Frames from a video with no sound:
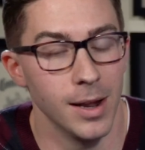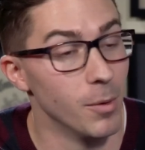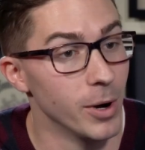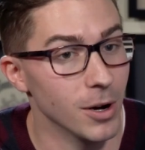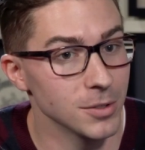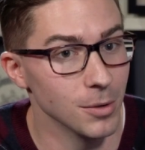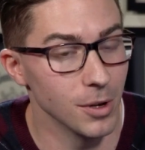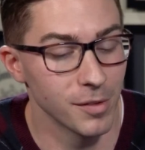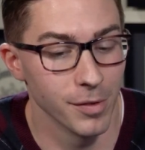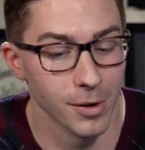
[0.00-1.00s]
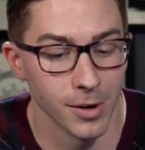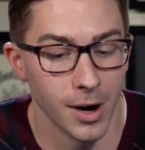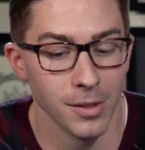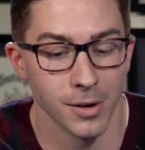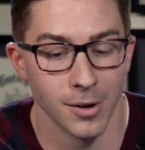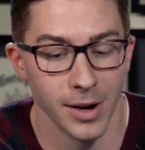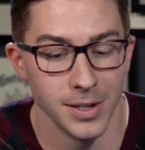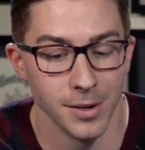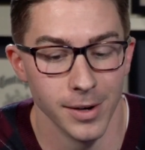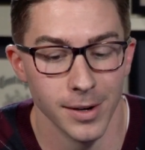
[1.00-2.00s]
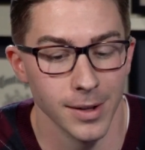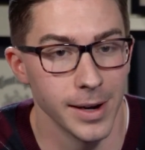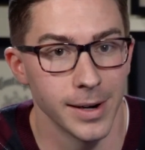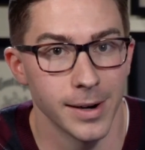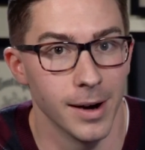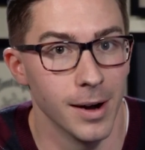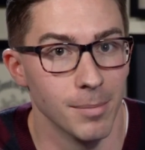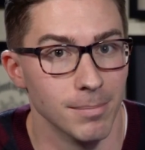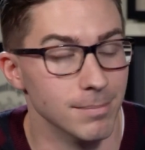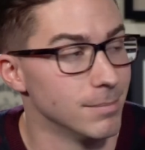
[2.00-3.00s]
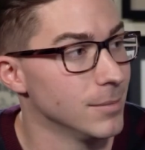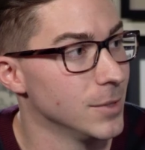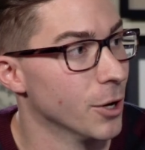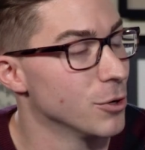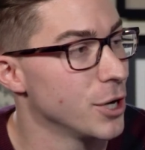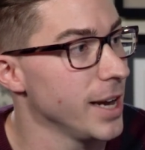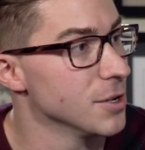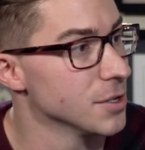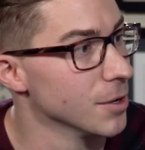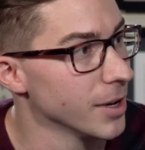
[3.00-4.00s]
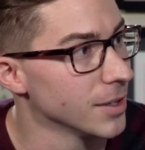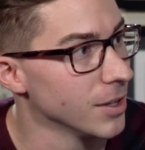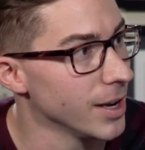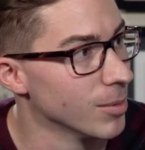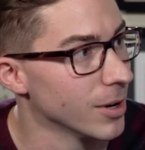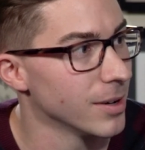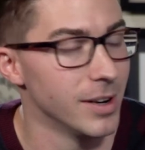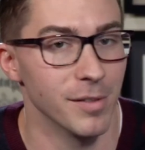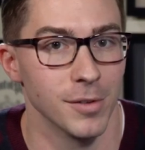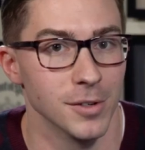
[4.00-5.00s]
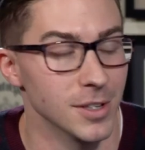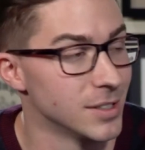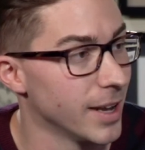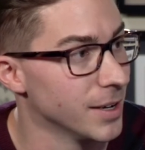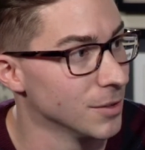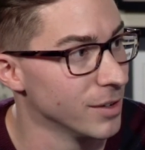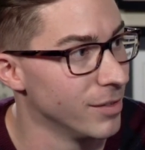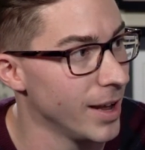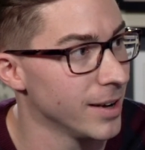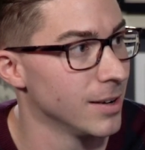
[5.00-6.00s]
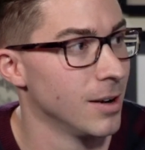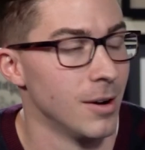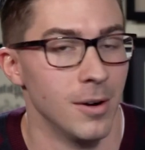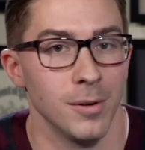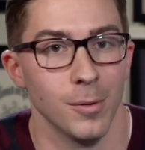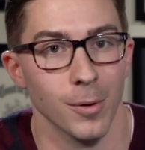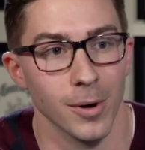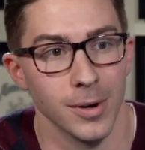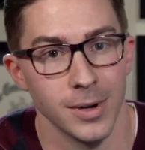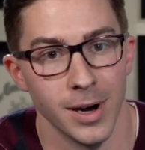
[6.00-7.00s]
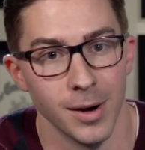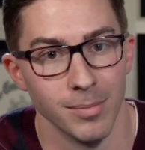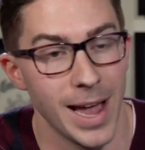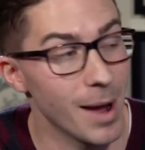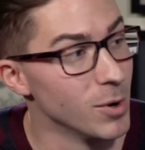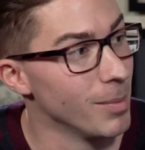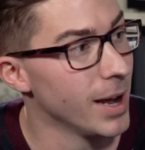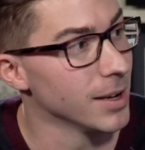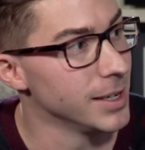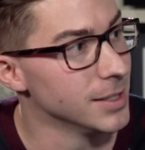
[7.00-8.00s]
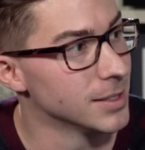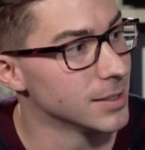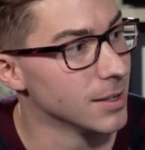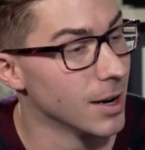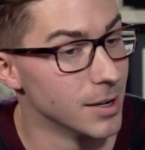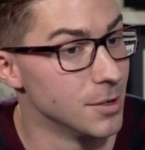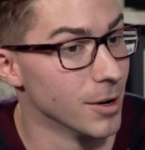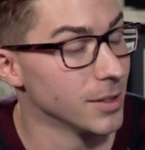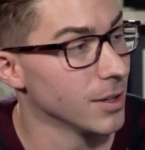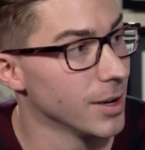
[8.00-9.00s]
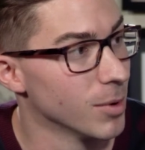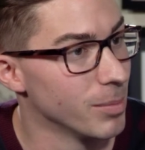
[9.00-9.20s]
We also look for other criteria like changes during the labor, if there's a sentinel event or abnormalities during the labor